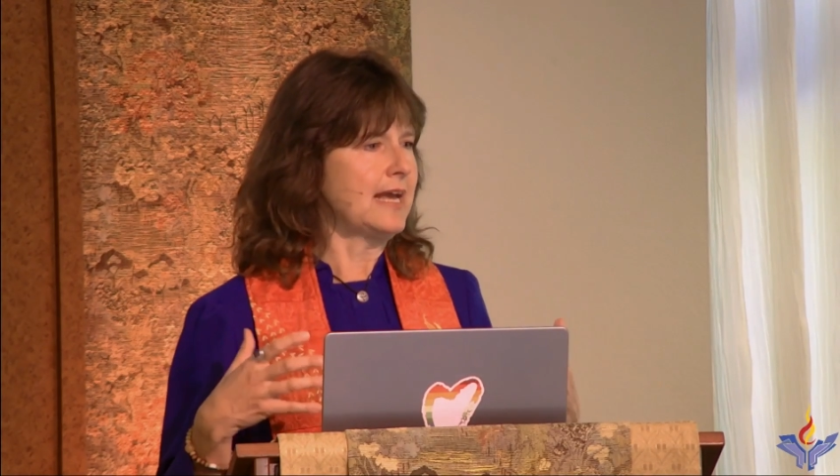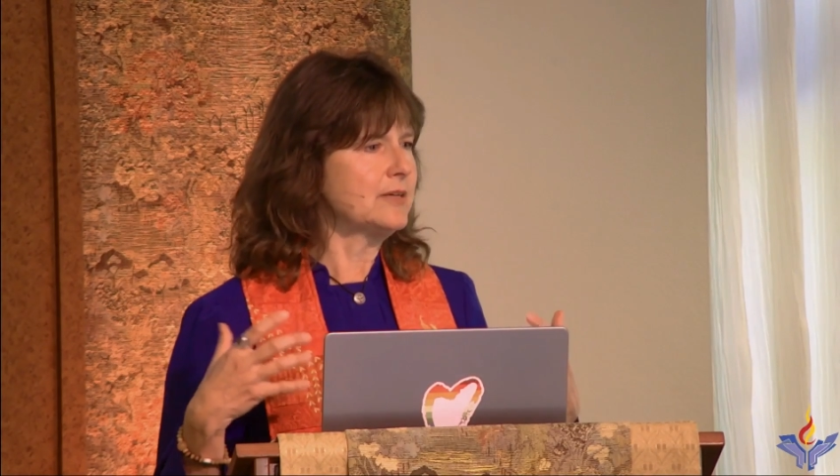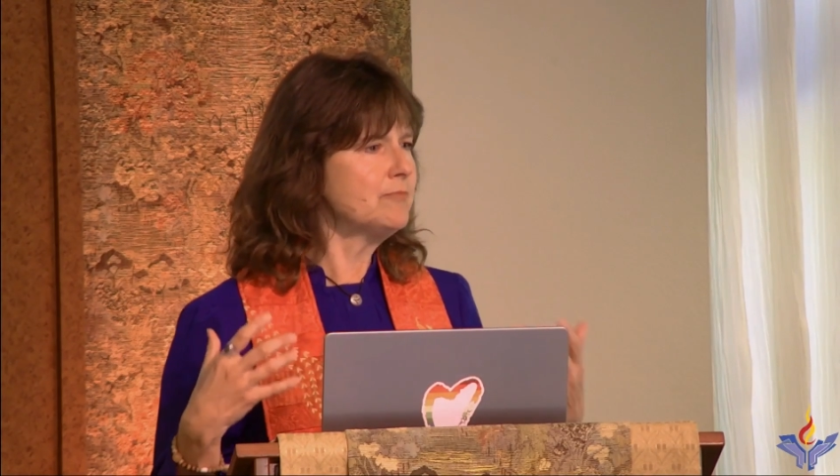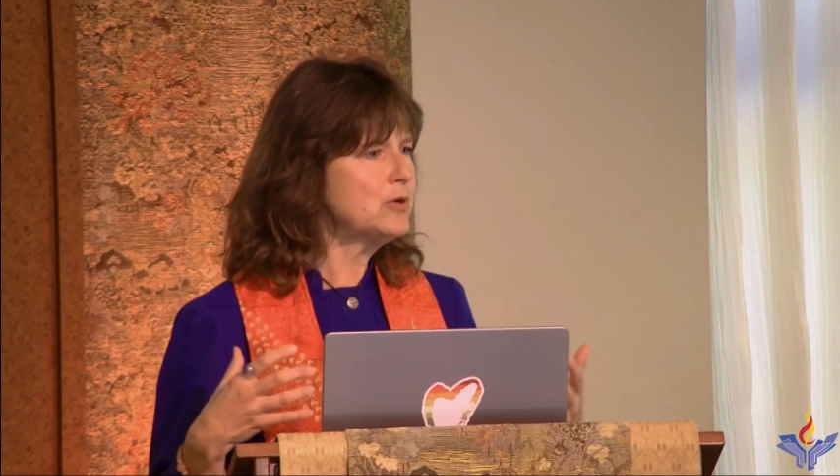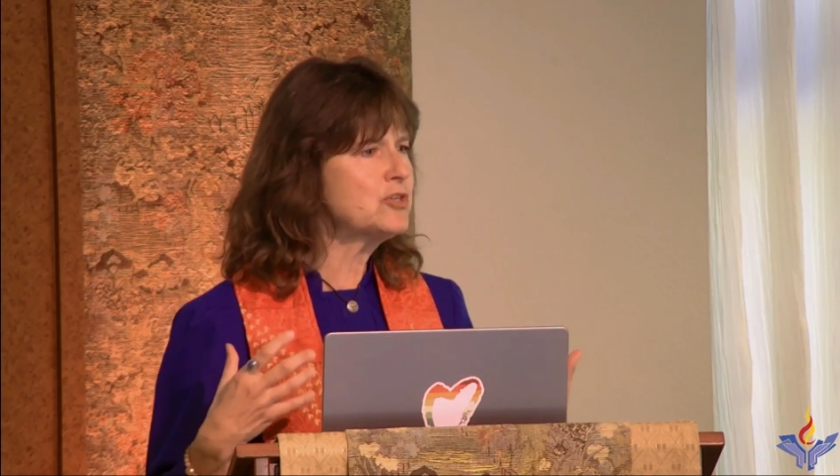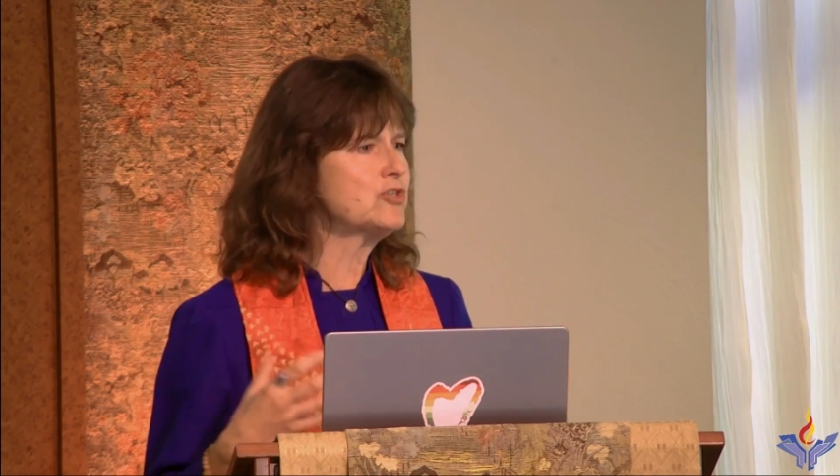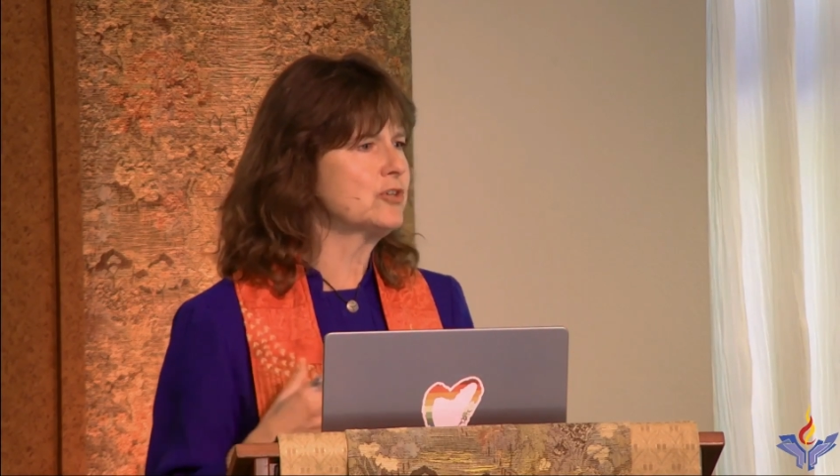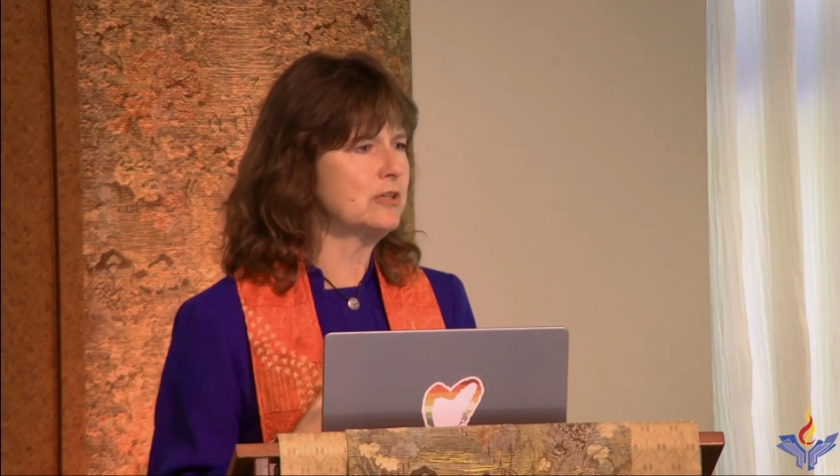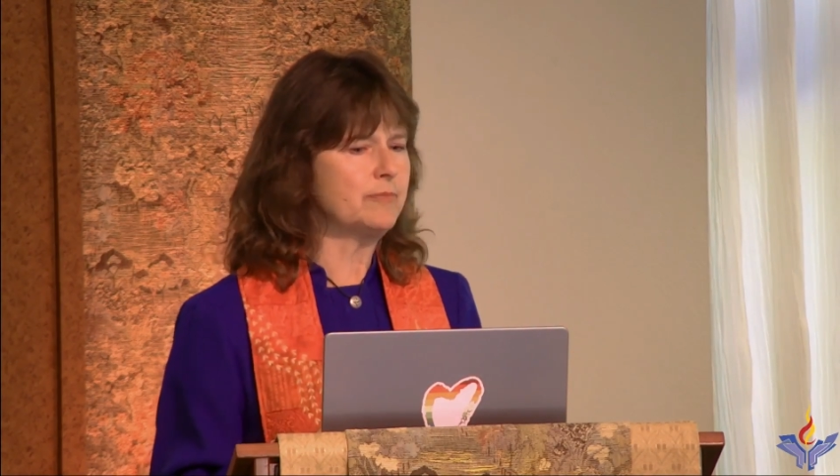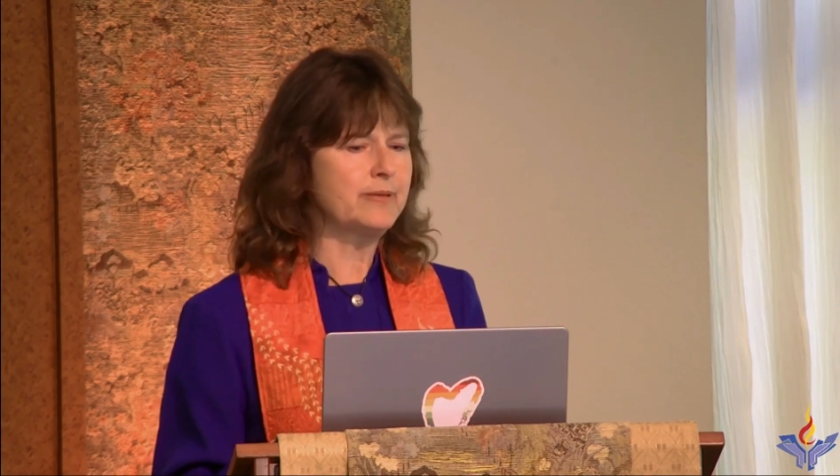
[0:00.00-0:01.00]

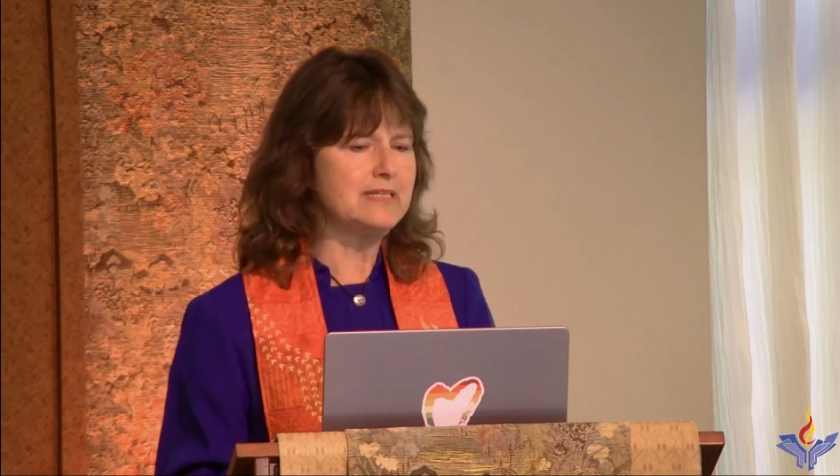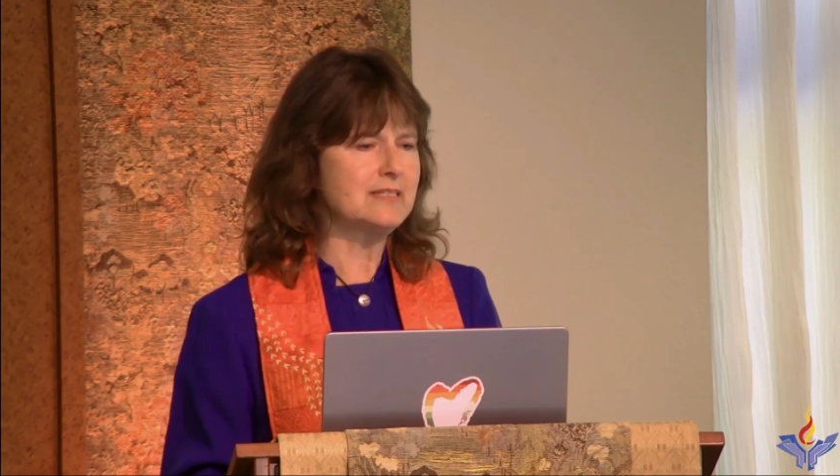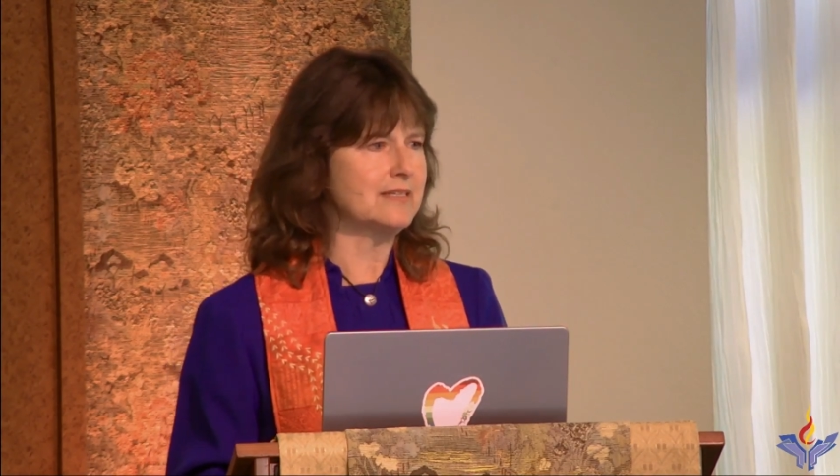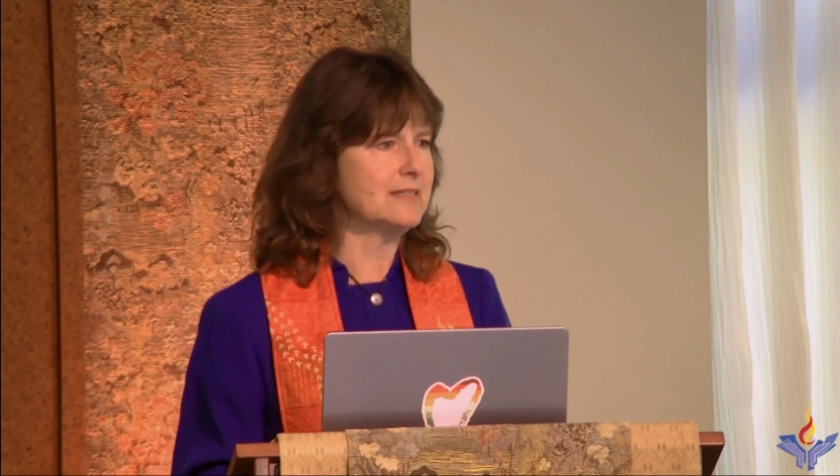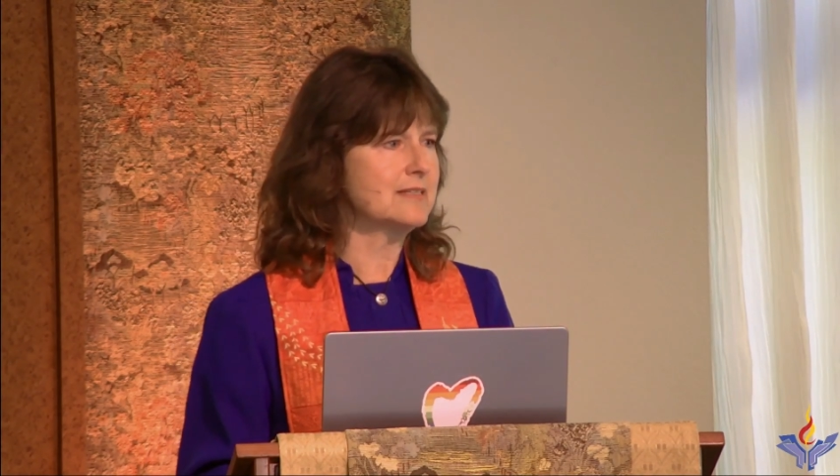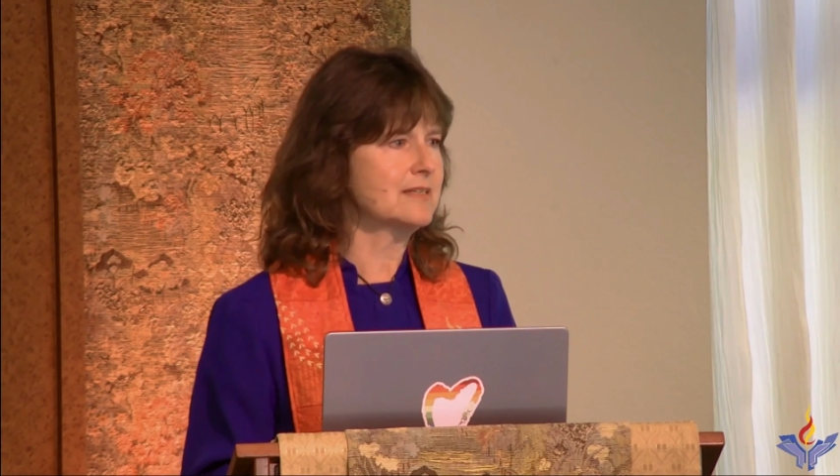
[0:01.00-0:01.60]
emotional pieces